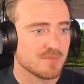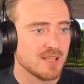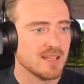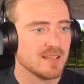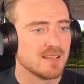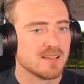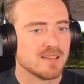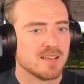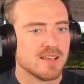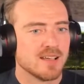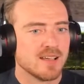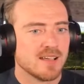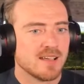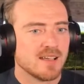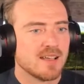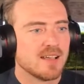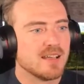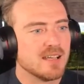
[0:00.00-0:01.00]
Like
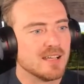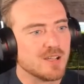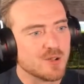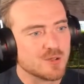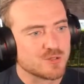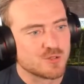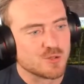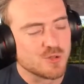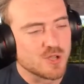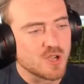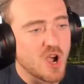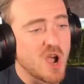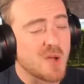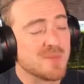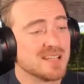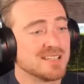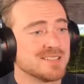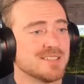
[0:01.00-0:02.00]
it goes through the
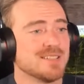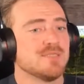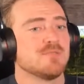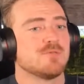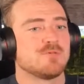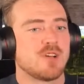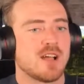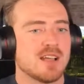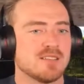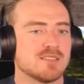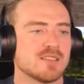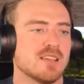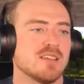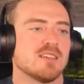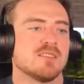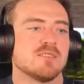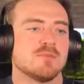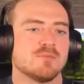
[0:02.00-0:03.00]
comments and finds
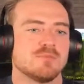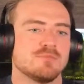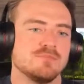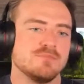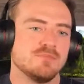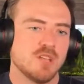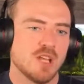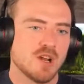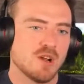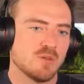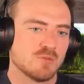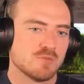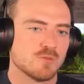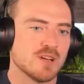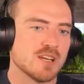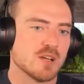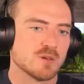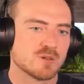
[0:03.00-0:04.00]
like, you know,
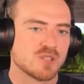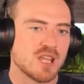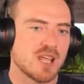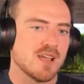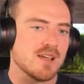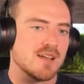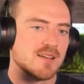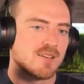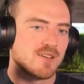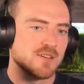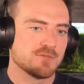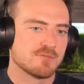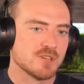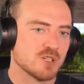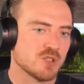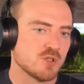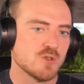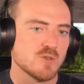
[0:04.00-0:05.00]
Rico Stan or
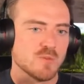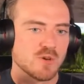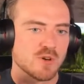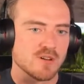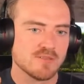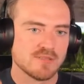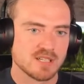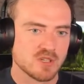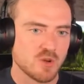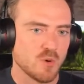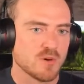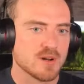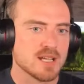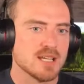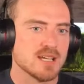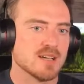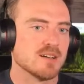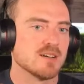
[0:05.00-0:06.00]
FishTuber or
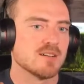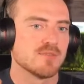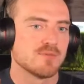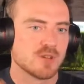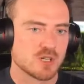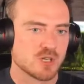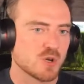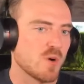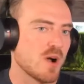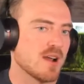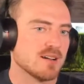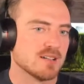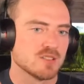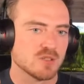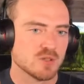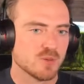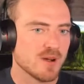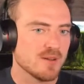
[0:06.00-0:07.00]
Victoria or Fresh
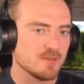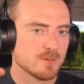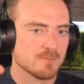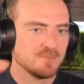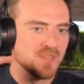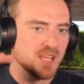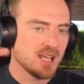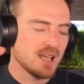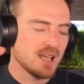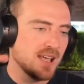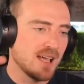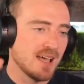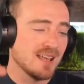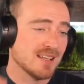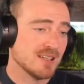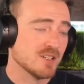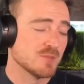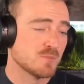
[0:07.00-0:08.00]
Aquatics or whoever,
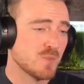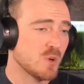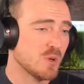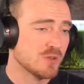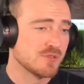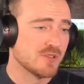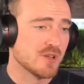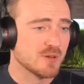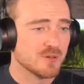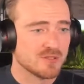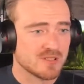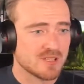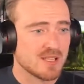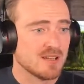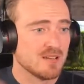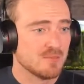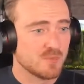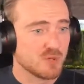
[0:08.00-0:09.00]
and it just pulls those
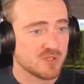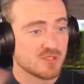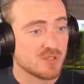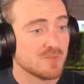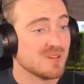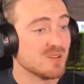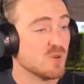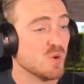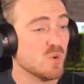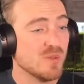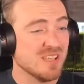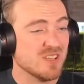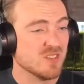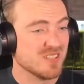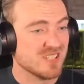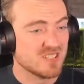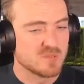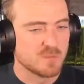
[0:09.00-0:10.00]
and then it puts them into a
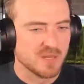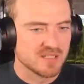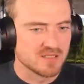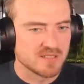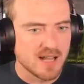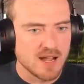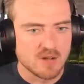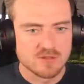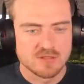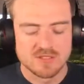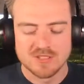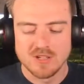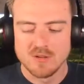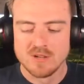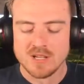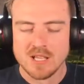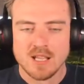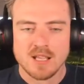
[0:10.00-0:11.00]
wheel and it spins it out.
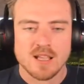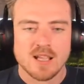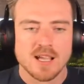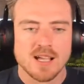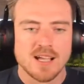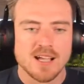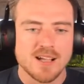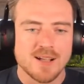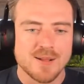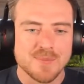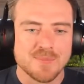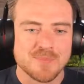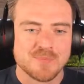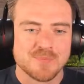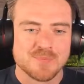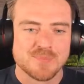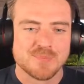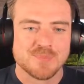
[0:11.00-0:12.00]

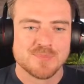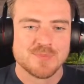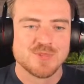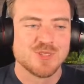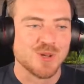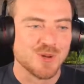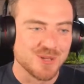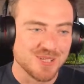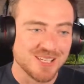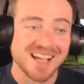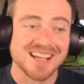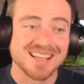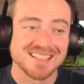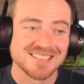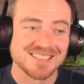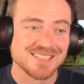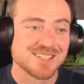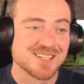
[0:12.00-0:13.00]
So yeah,
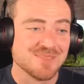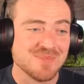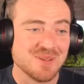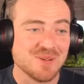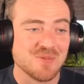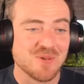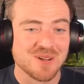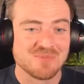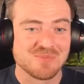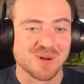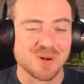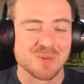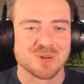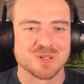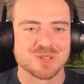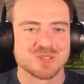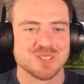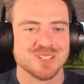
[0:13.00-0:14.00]
it's just going to be one
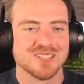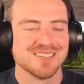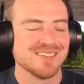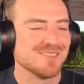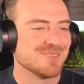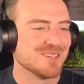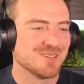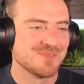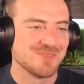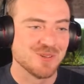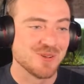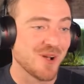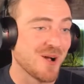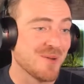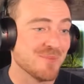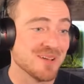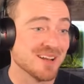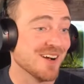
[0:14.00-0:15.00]
per person. Even if you
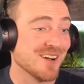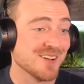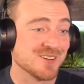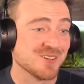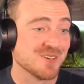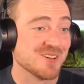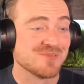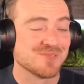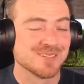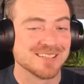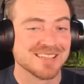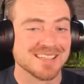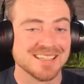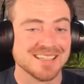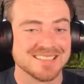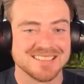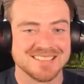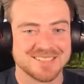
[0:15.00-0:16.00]
comment 100 different
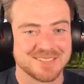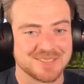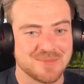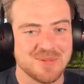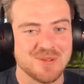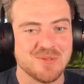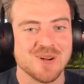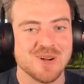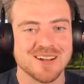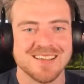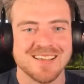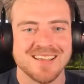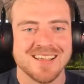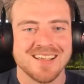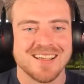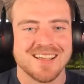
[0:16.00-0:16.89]
things, it's just going to be one.